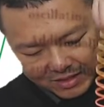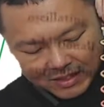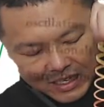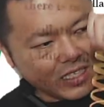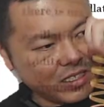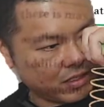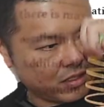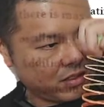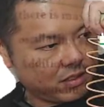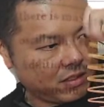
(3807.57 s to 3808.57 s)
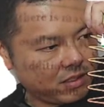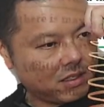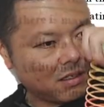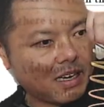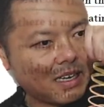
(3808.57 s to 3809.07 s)
Nothing,
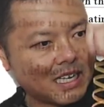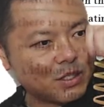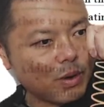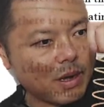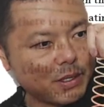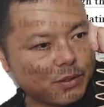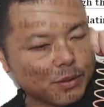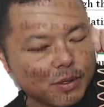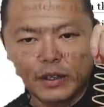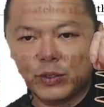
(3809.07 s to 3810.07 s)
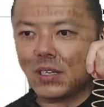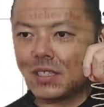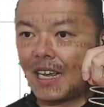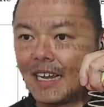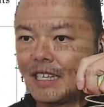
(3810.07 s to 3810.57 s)
right? There's no amplitude. So it's
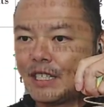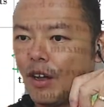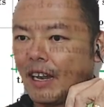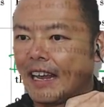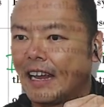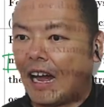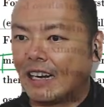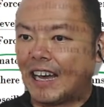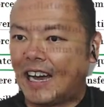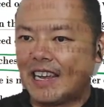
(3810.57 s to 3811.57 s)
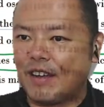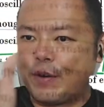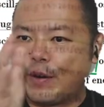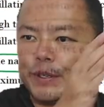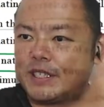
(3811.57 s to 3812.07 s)
not like the higher
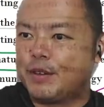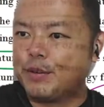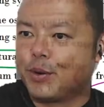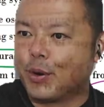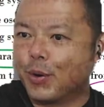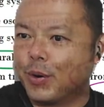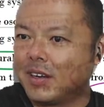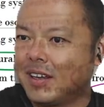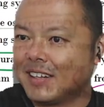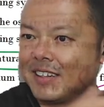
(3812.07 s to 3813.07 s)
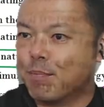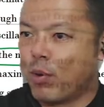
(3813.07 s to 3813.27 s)
frequency you go, the more